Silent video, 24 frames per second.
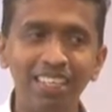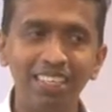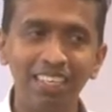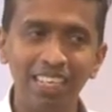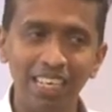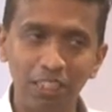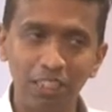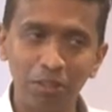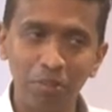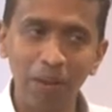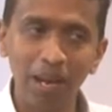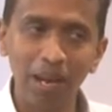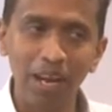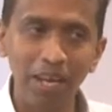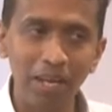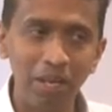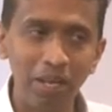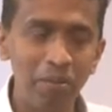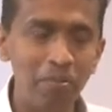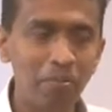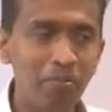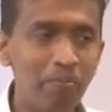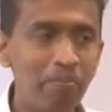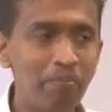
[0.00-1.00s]
explained
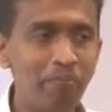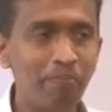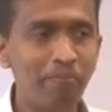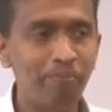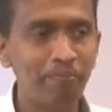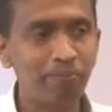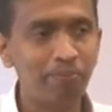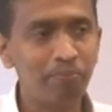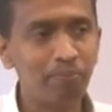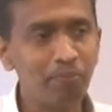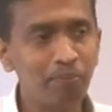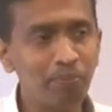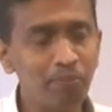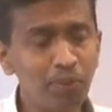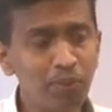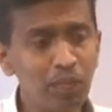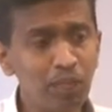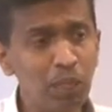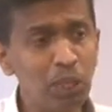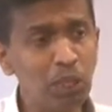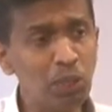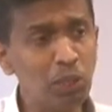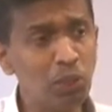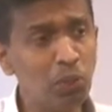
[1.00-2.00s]
him,
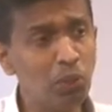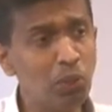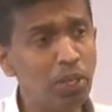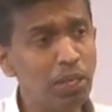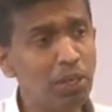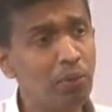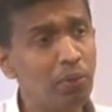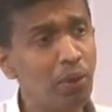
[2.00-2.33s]
you need to